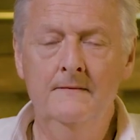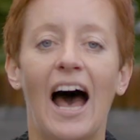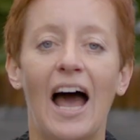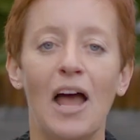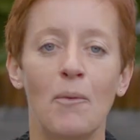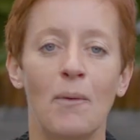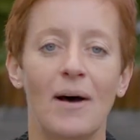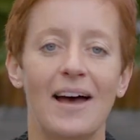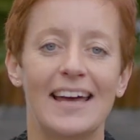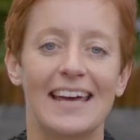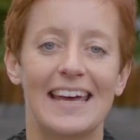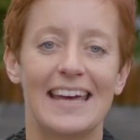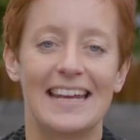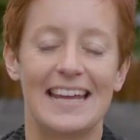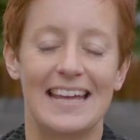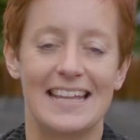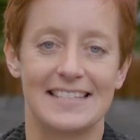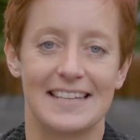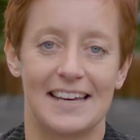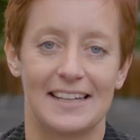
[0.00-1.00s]
I work in
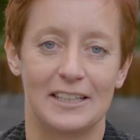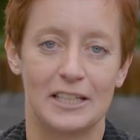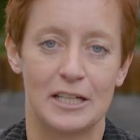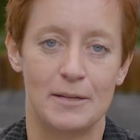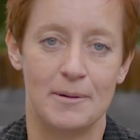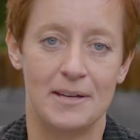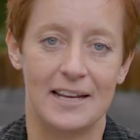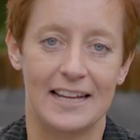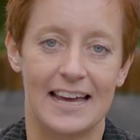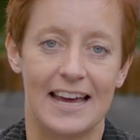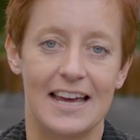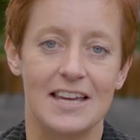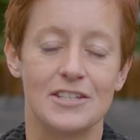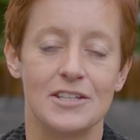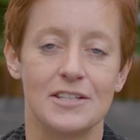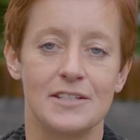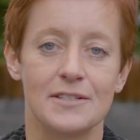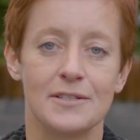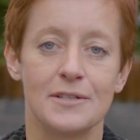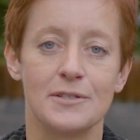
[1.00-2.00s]
internal
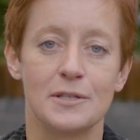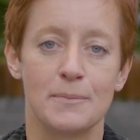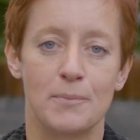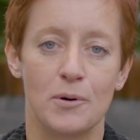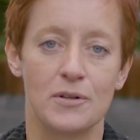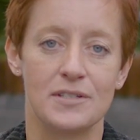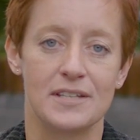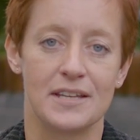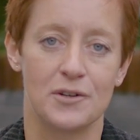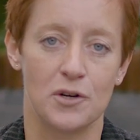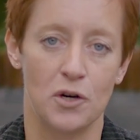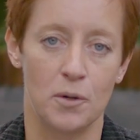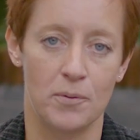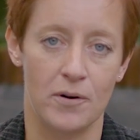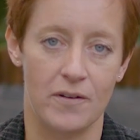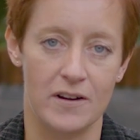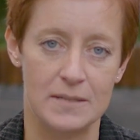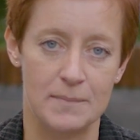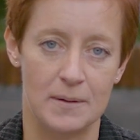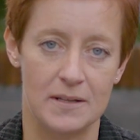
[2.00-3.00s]
communications supporting
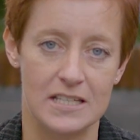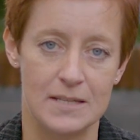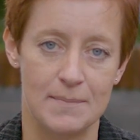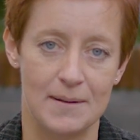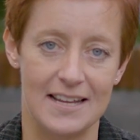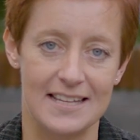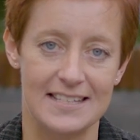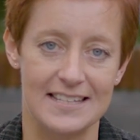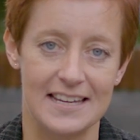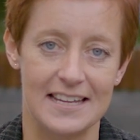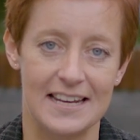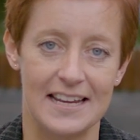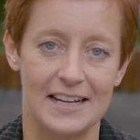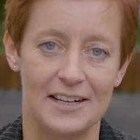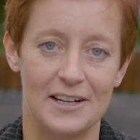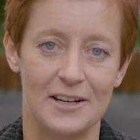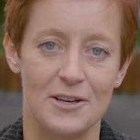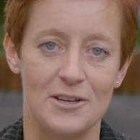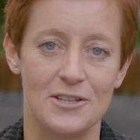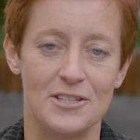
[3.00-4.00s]
corporate responsibility and
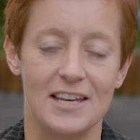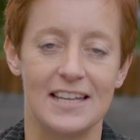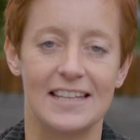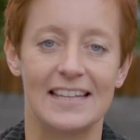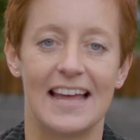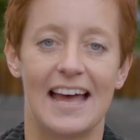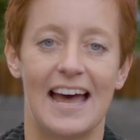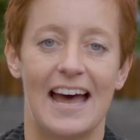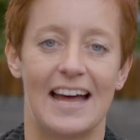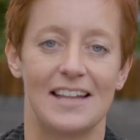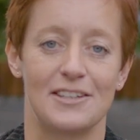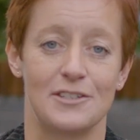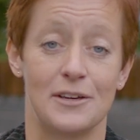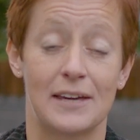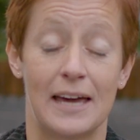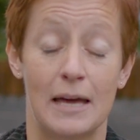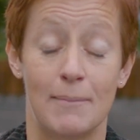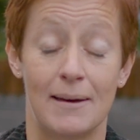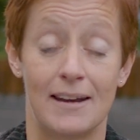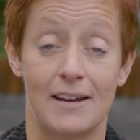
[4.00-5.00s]
inclusion and
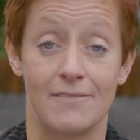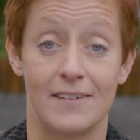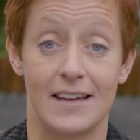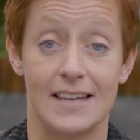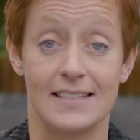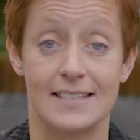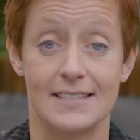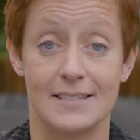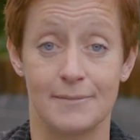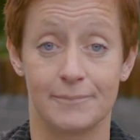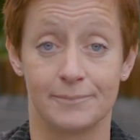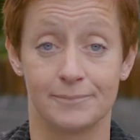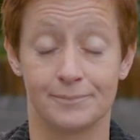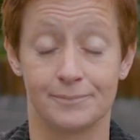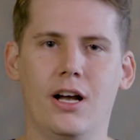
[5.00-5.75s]
UK benefits.